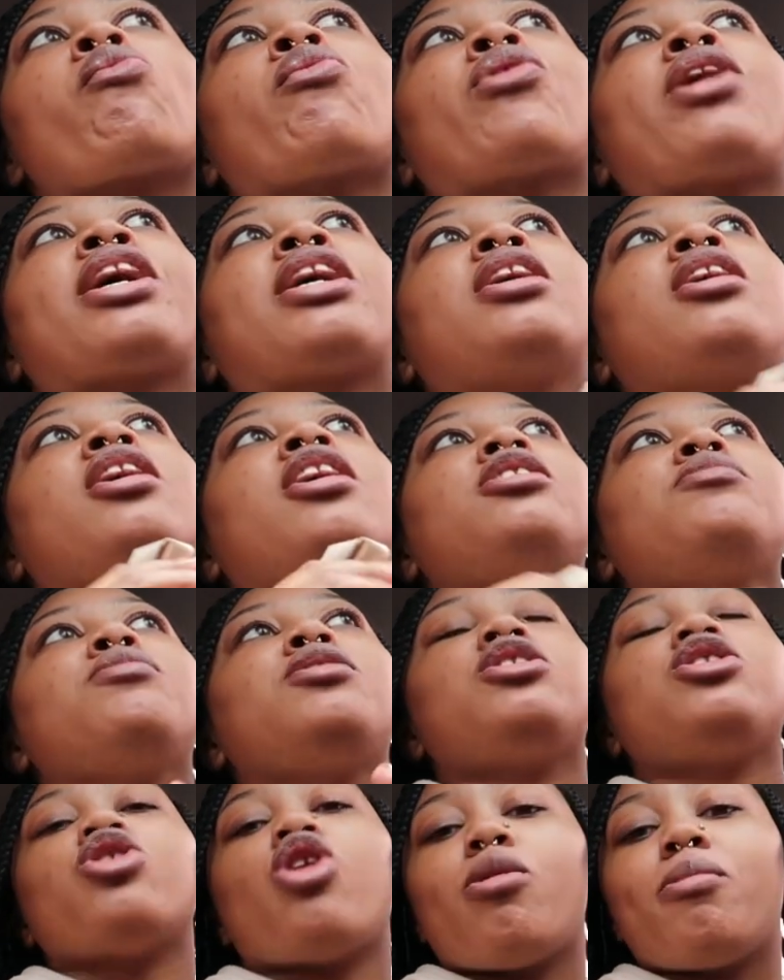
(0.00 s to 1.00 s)
Like, he gives me
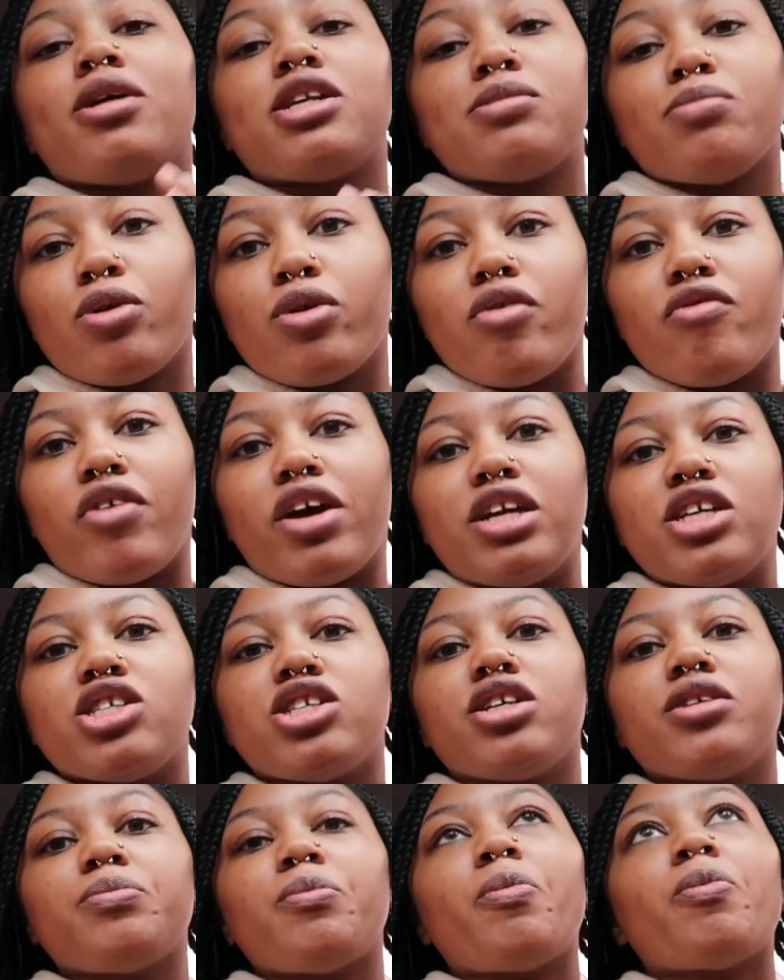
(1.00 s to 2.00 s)
so much
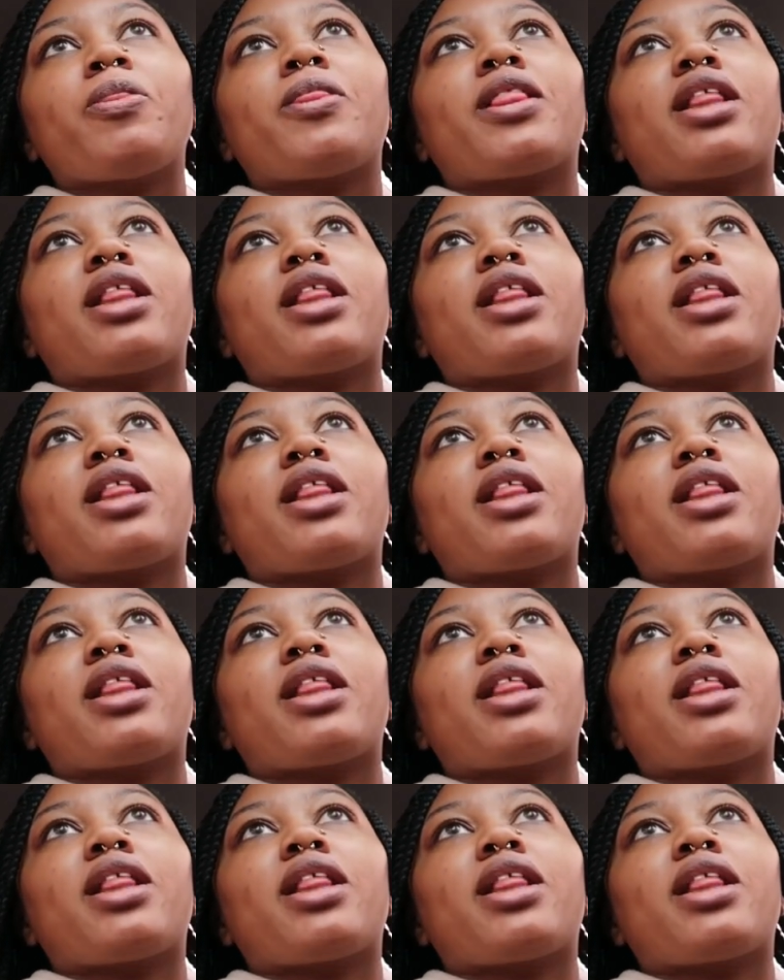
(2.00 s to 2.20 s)
motivation.